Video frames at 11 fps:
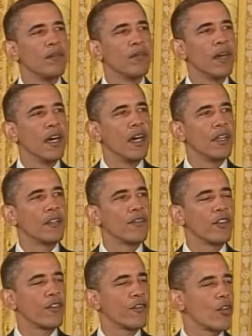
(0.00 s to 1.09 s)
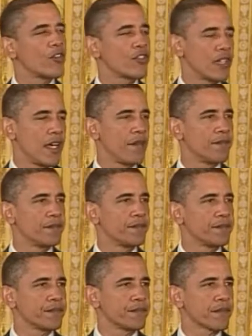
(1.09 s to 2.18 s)
But for the first time,
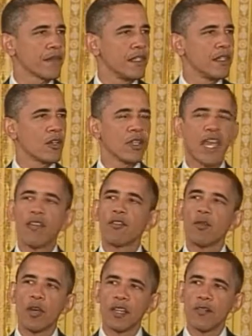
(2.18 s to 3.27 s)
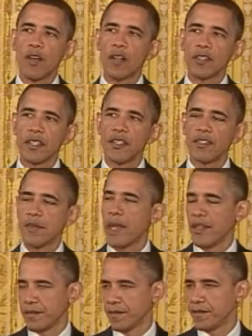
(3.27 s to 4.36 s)
nearly everyone involved in this
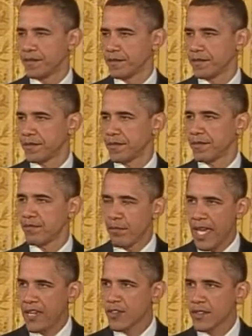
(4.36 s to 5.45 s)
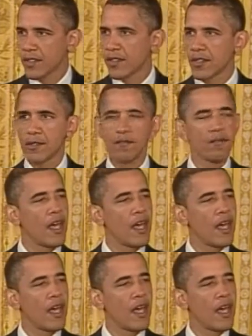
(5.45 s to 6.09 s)
debate, patients,